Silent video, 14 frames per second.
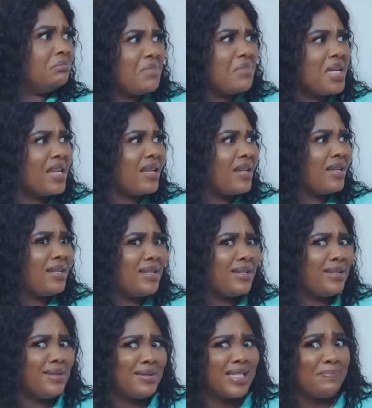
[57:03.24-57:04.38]
Me,
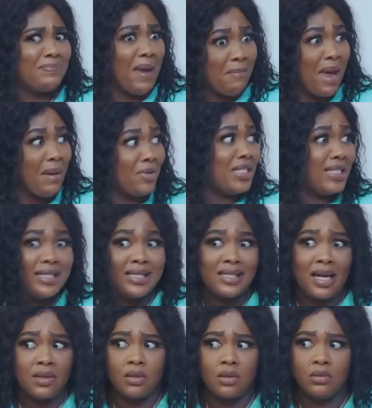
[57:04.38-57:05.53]
spend my money in this
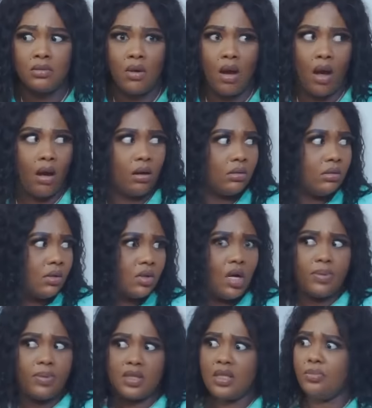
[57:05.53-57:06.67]
house. It's
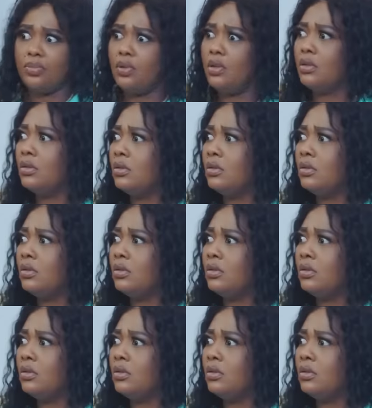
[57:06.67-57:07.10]
not possible.